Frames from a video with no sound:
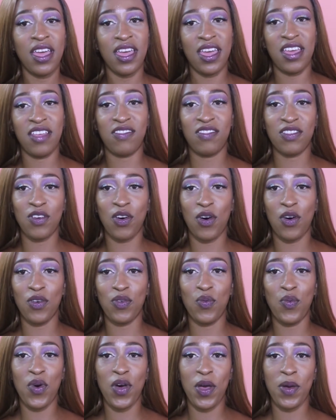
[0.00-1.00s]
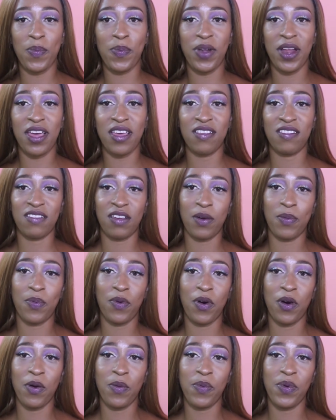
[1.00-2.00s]
It's called Workplace
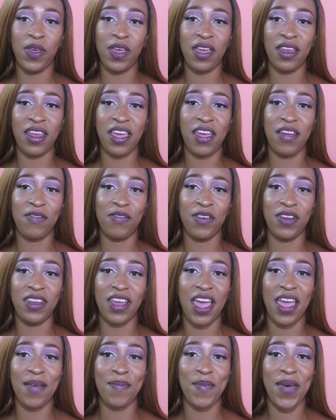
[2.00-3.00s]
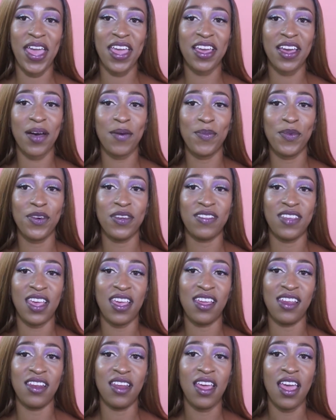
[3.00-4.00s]
Appropriate Everyday Makeup
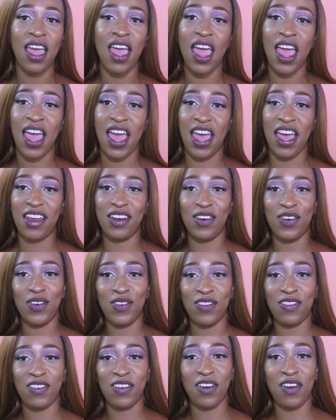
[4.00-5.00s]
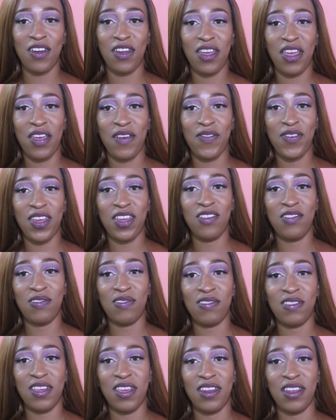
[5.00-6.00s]
Routine. And also, if you're
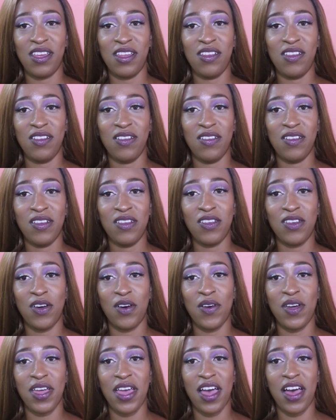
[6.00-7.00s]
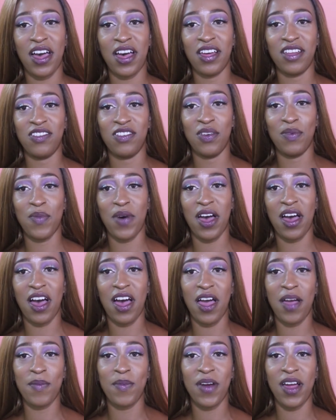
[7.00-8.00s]
interested in knowing how I do my
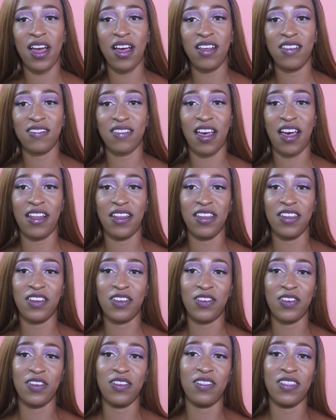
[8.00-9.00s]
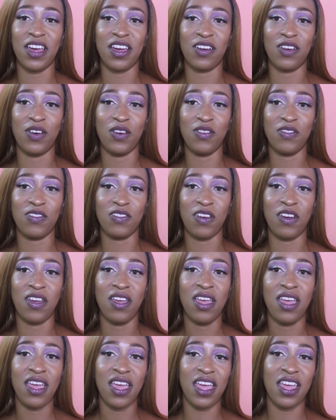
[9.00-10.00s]
eyebrows, I'll include that also
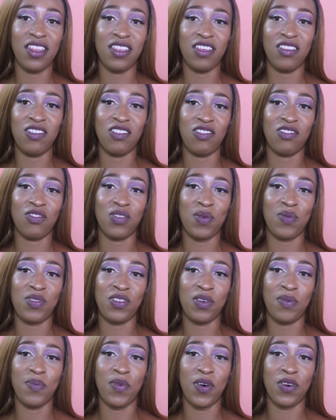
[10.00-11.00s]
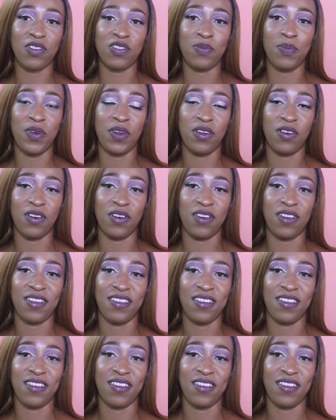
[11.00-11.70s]
in the description box below.